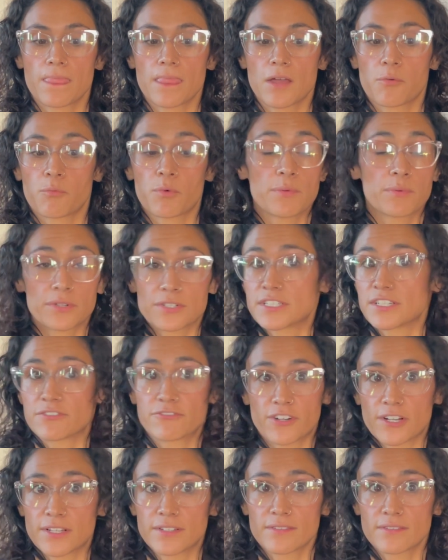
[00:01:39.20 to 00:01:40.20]
we were
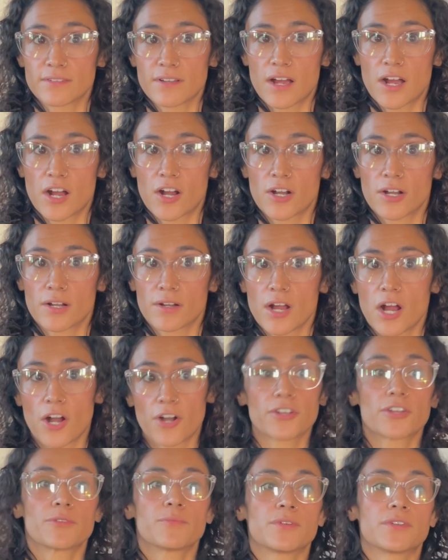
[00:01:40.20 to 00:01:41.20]
different.
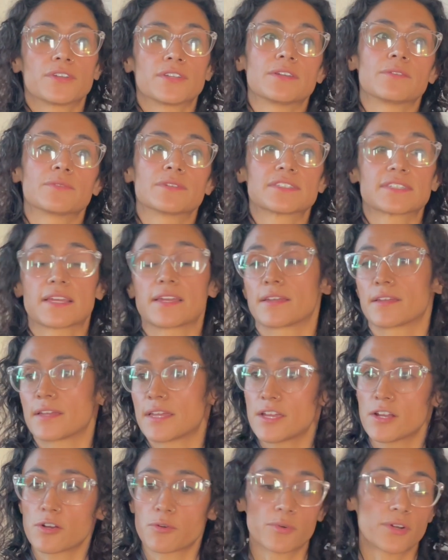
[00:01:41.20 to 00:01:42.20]
Our community was saying,
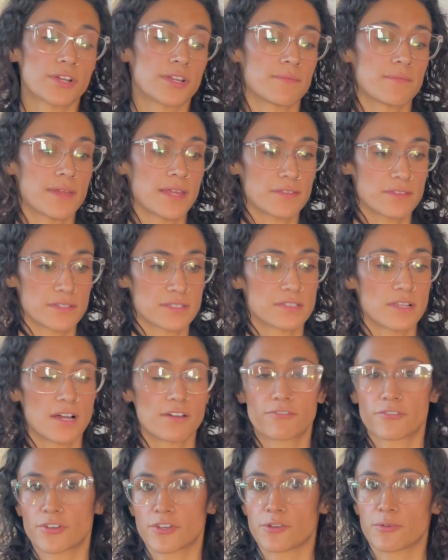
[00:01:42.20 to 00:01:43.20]
here, we're gonna make this
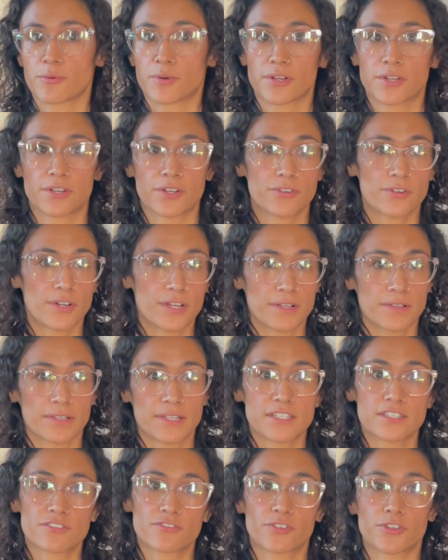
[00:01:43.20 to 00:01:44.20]
lot for you, we're gonna create a
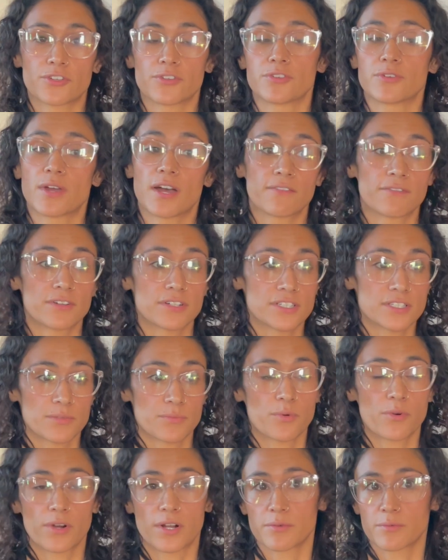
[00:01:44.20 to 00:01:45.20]
lease for you, you have our
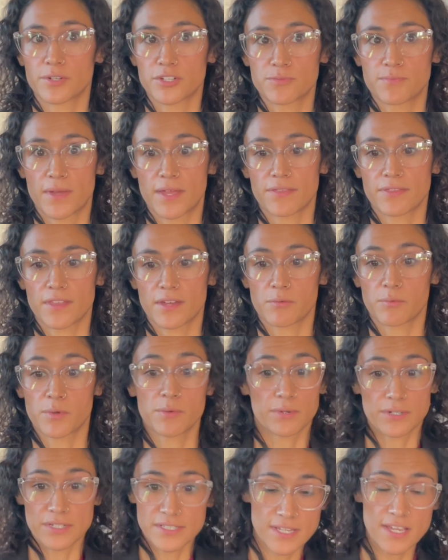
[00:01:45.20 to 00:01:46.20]
support, which meant that we
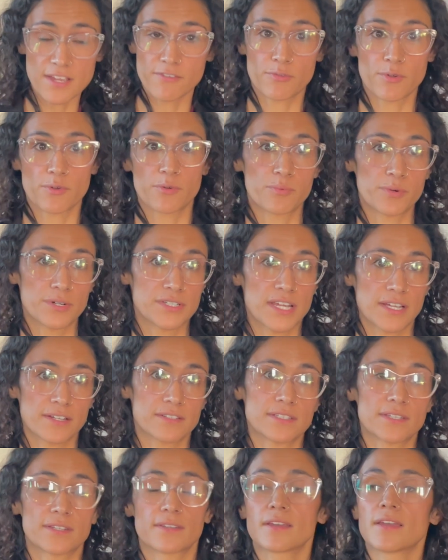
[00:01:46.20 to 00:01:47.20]
were safe, we were
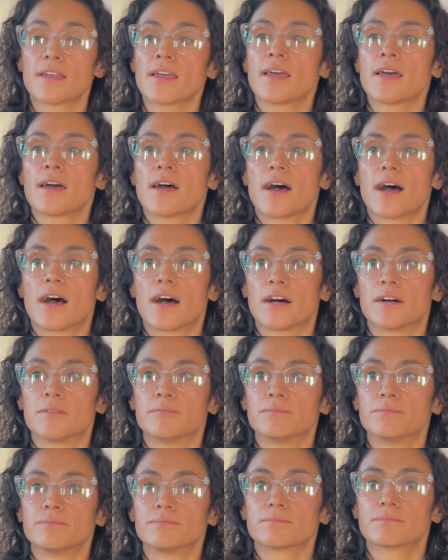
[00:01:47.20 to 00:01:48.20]
protected.
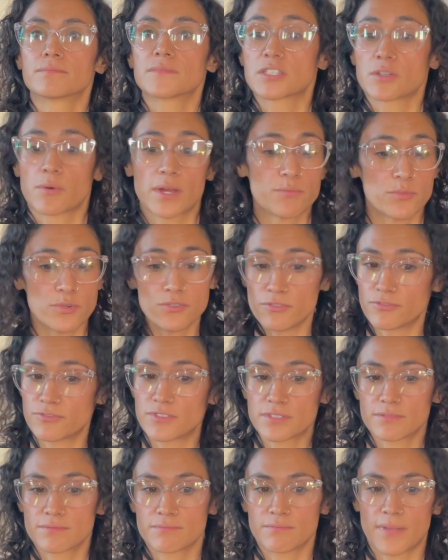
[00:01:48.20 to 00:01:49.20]
So I
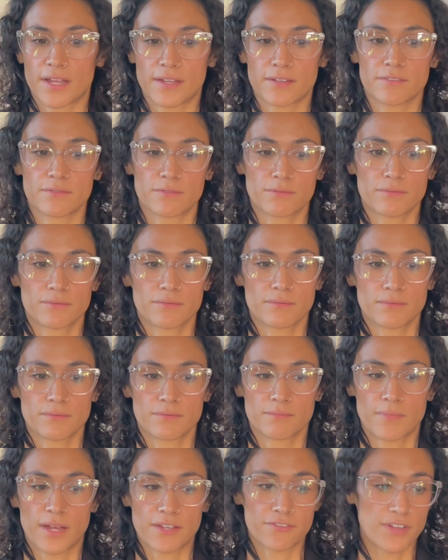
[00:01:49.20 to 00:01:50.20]
moved.
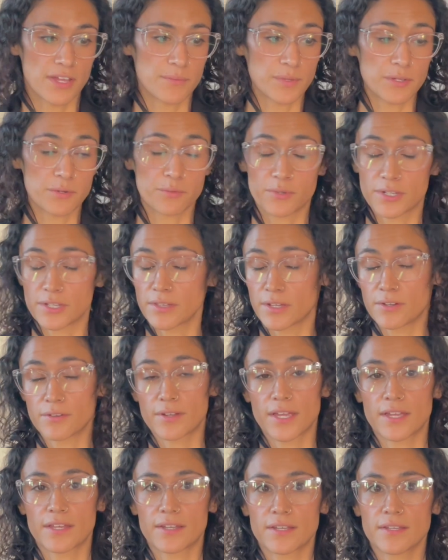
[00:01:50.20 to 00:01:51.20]
My family
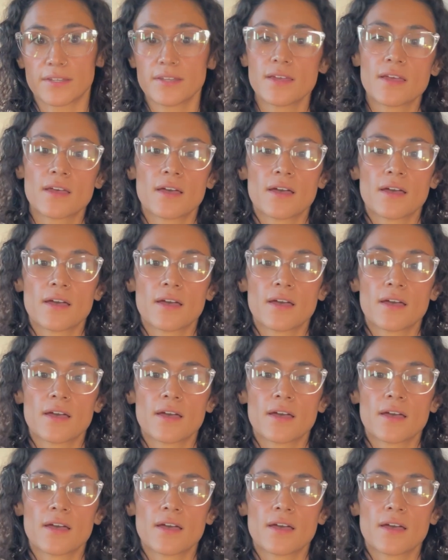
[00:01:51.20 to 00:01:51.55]
relocated,